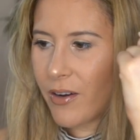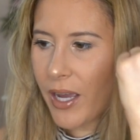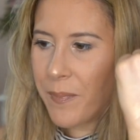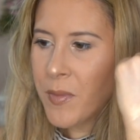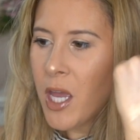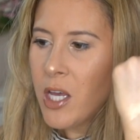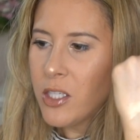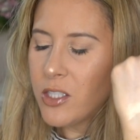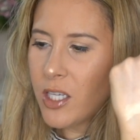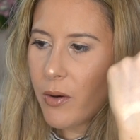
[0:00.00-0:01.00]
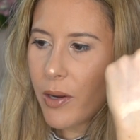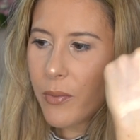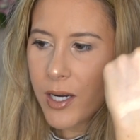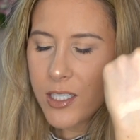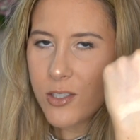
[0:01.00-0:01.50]
Okay, so I
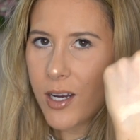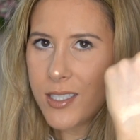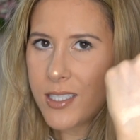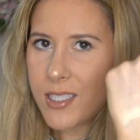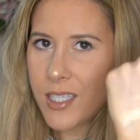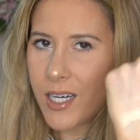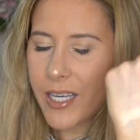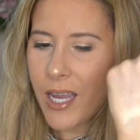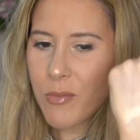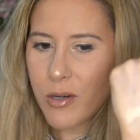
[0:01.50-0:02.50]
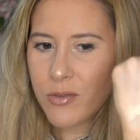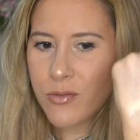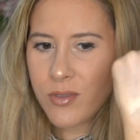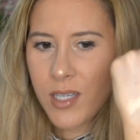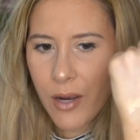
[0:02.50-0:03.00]
wanted you guys to see it on camera and it
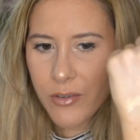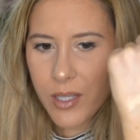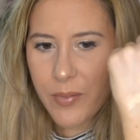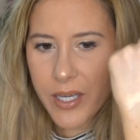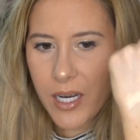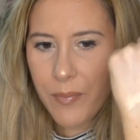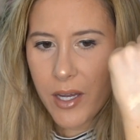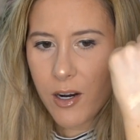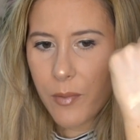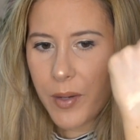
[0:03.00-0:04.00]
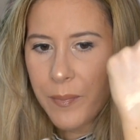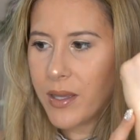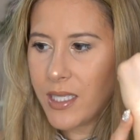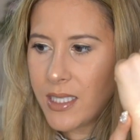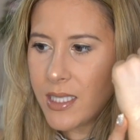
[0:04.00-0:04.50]
was not really picking up that hard, but
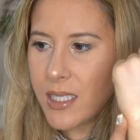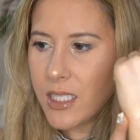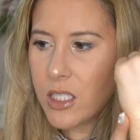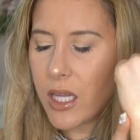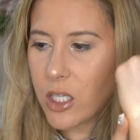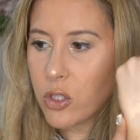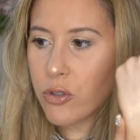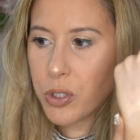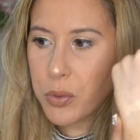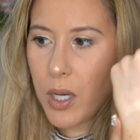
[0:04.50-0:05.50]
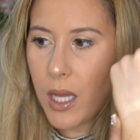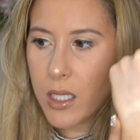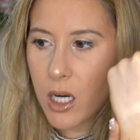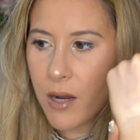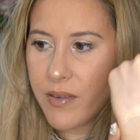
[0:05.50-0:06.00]
this is the like true
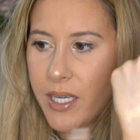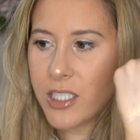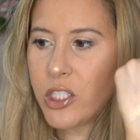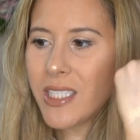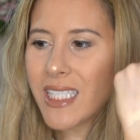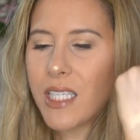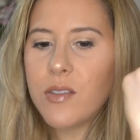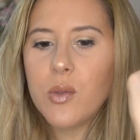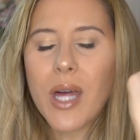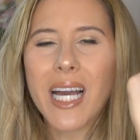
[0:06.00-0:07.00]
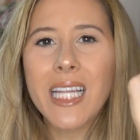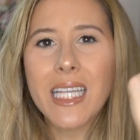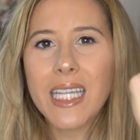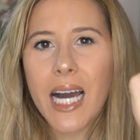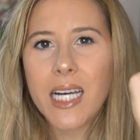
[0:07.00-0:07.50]
color of it. It just gives you that
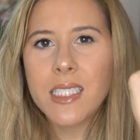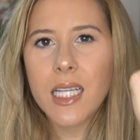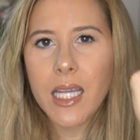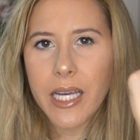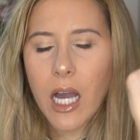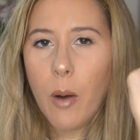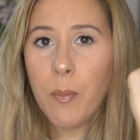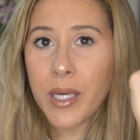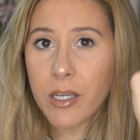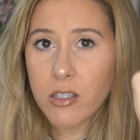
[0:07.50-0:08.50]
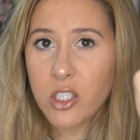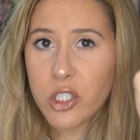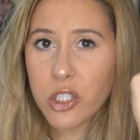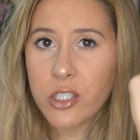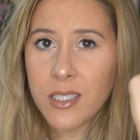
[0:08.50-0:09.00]
glass-like appearance
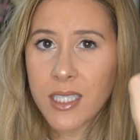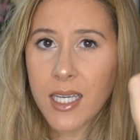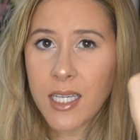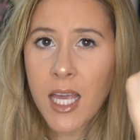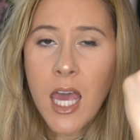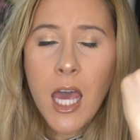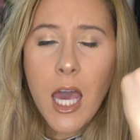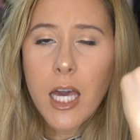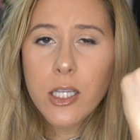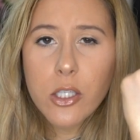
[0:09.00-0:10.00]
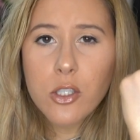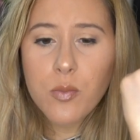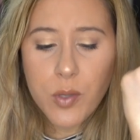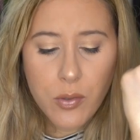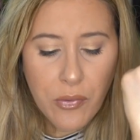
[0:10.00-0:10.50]
to your skin. It looks
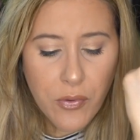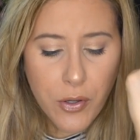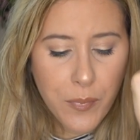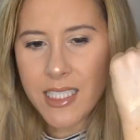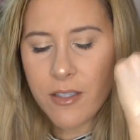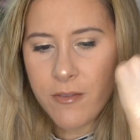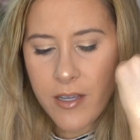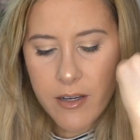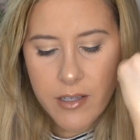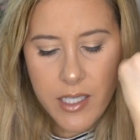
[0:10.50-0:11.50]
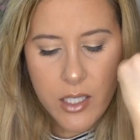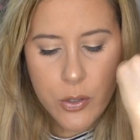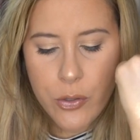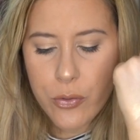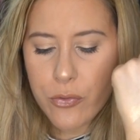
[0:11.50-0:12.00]
beautiful. It's a very
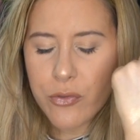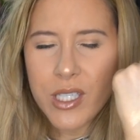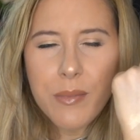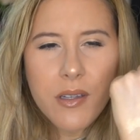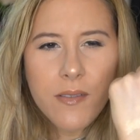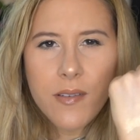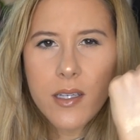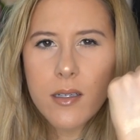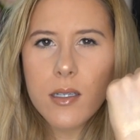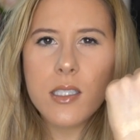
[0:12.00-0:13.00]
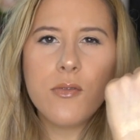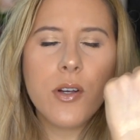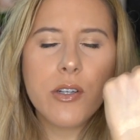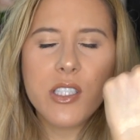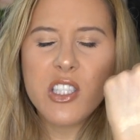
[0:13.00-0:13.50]
creamy feel. It's
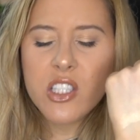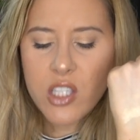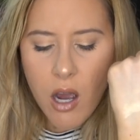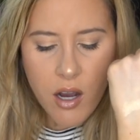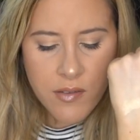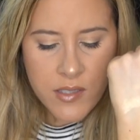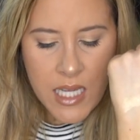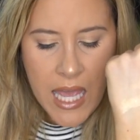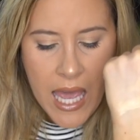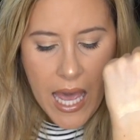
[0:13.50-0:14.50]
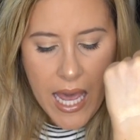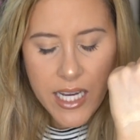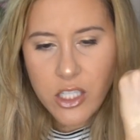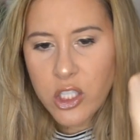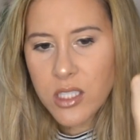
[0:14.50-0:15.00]
very soft
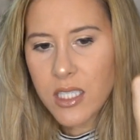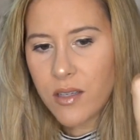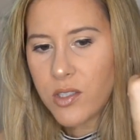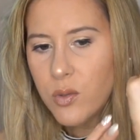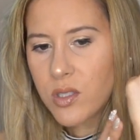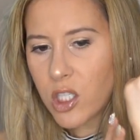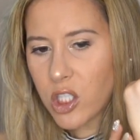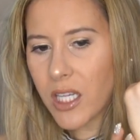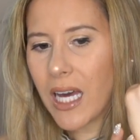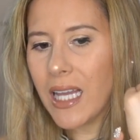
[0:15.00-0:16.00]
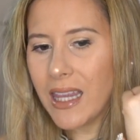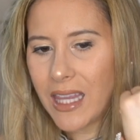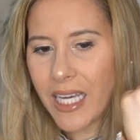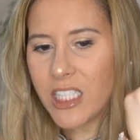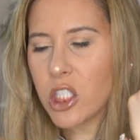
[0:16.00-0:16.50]
and it just gives you such like a
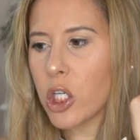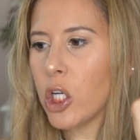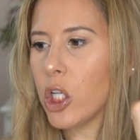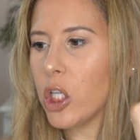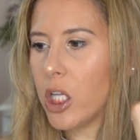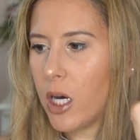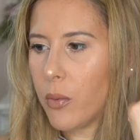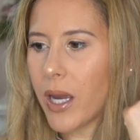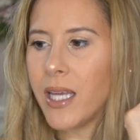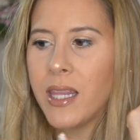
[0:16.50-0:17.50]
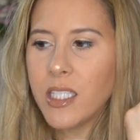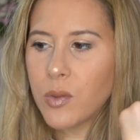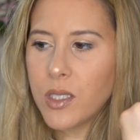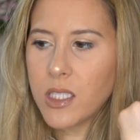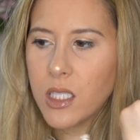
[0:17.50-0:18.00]
light glow. This
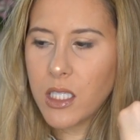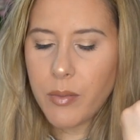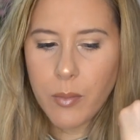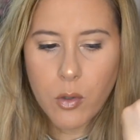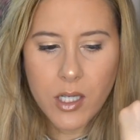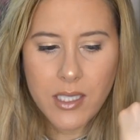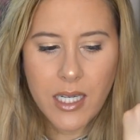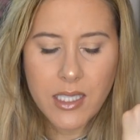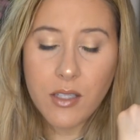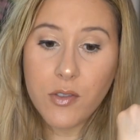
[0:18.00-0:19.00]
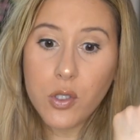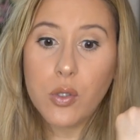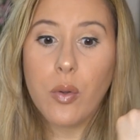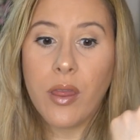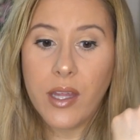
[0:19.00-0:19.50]
one is a little bit more intense if you
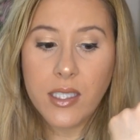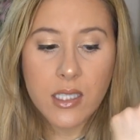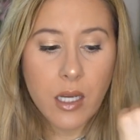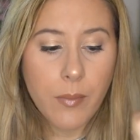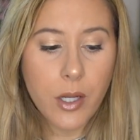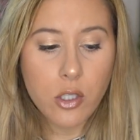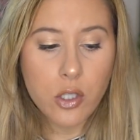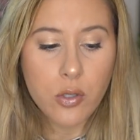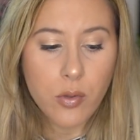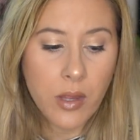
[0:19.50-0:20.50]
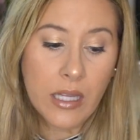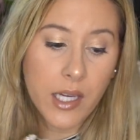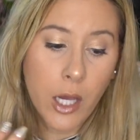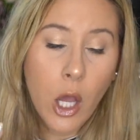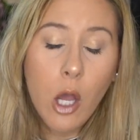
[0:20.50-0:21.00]
do this compared to
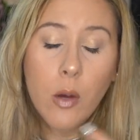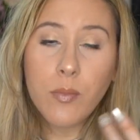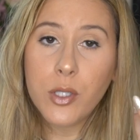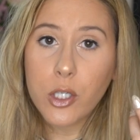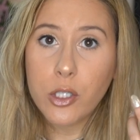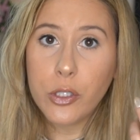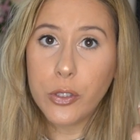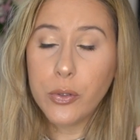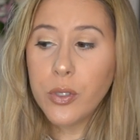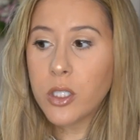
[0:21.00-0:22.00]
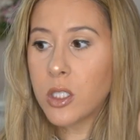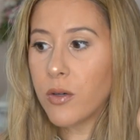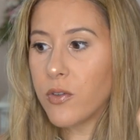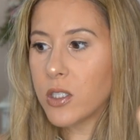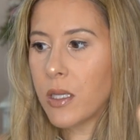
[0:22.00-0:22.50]
the Pure Nude. So
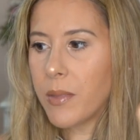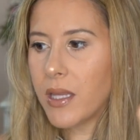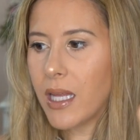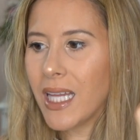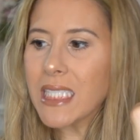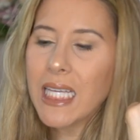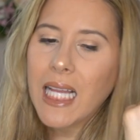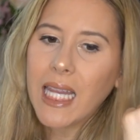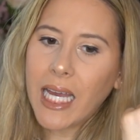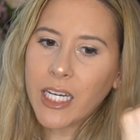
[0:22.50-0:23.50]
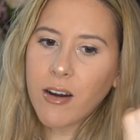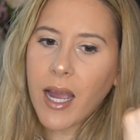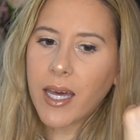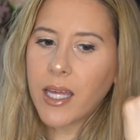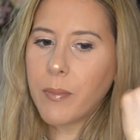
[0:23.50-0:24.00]
if you're somebody that likes a lighter
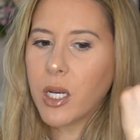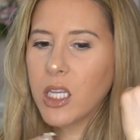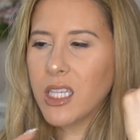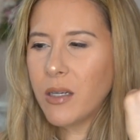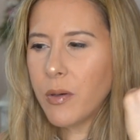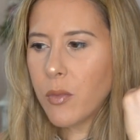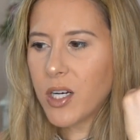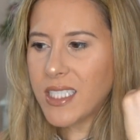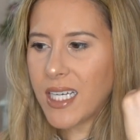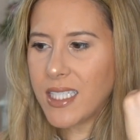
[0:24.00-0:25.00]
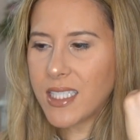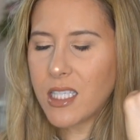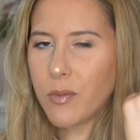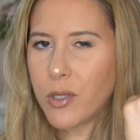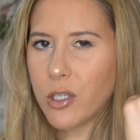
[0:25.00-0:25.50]
highlight but a little bit more intense than
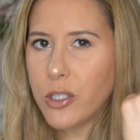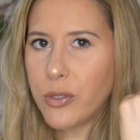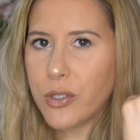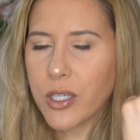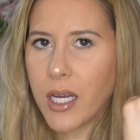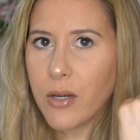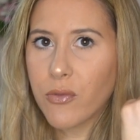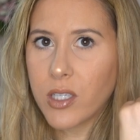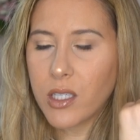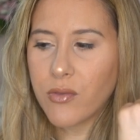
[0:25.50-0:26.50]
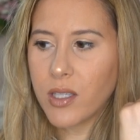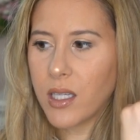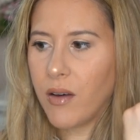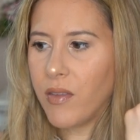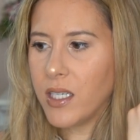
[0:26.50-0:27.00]
the Pure Nude, you're gonna really, really
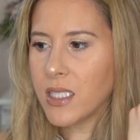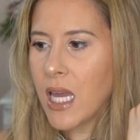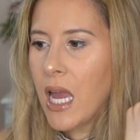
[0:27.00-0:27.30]
love this.